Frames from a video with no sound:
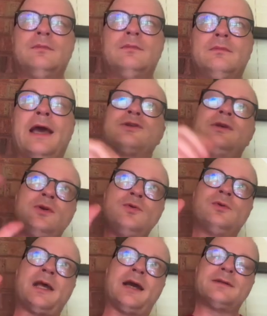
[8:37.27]
actually,
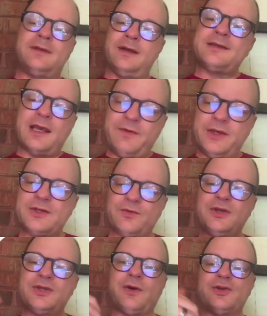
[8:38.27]
Google Docs does have
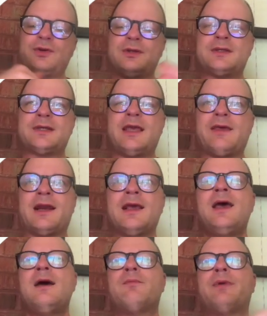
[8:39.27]
history, so I shouldn't say that.
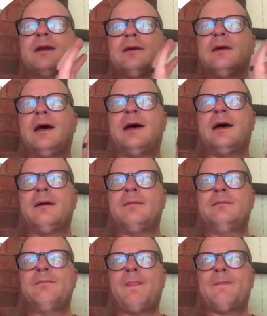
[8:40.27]
But
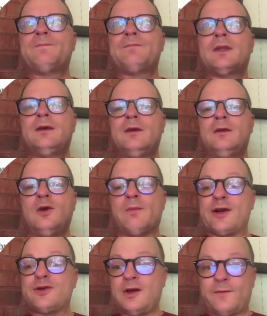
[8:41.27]

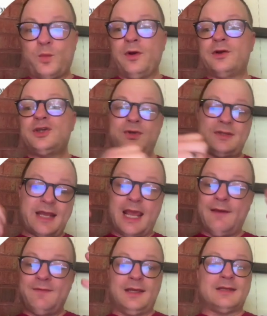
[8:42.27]
Microsoft Word, you
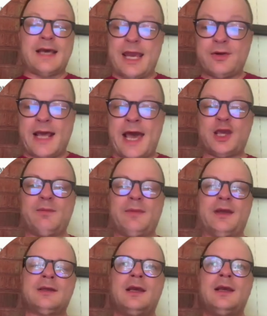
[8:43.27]
save the entire
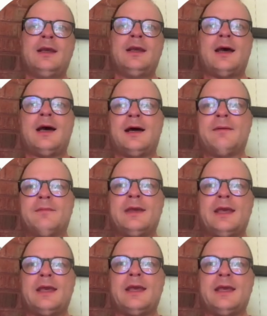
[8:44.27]
document.
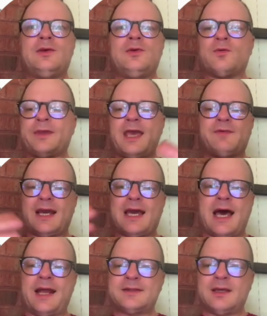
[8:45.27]
You don't really have a
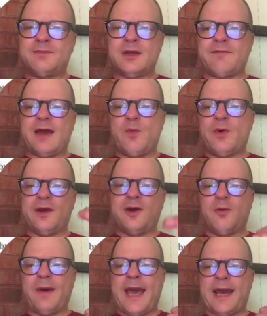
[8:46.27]
concept of, I want to
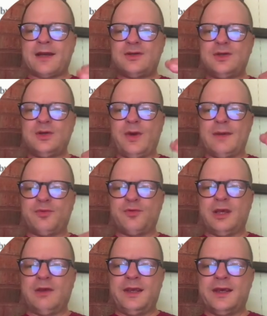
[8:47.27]
go back to a
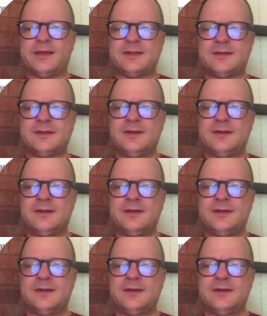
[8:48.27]
previous